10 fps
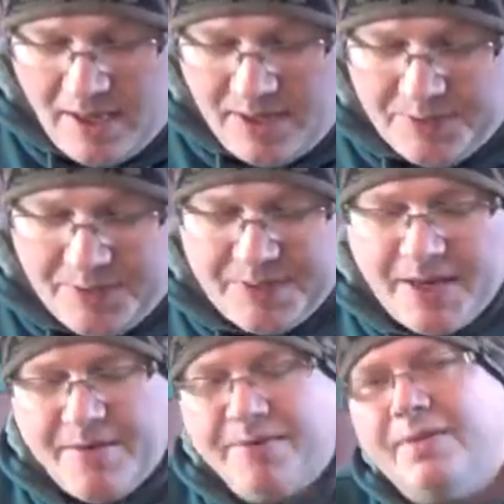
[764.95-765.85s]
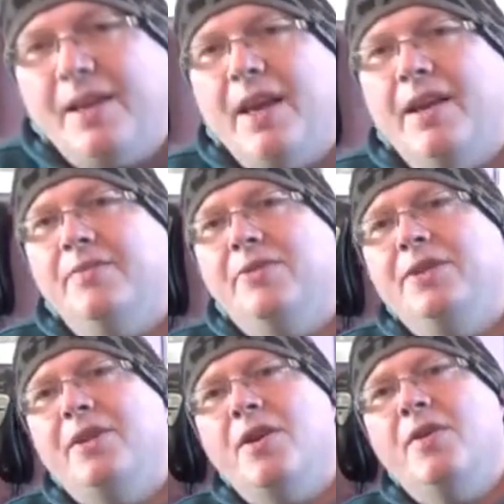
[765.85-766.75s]
It's for Death and
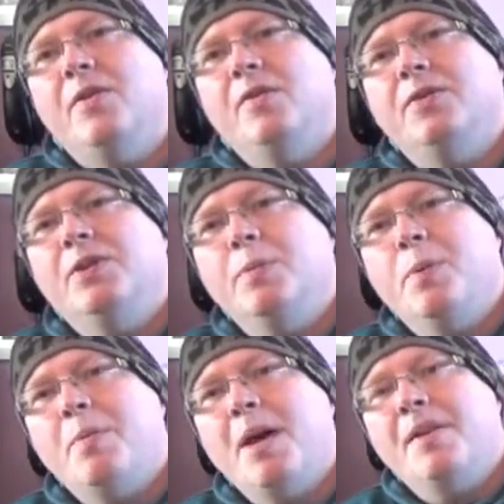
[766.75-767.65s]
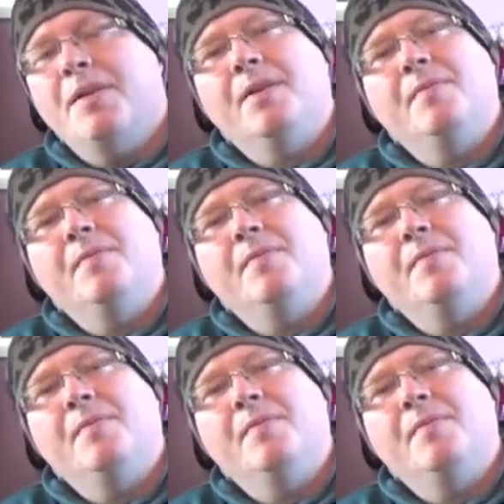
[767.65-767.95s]
Return of Superman.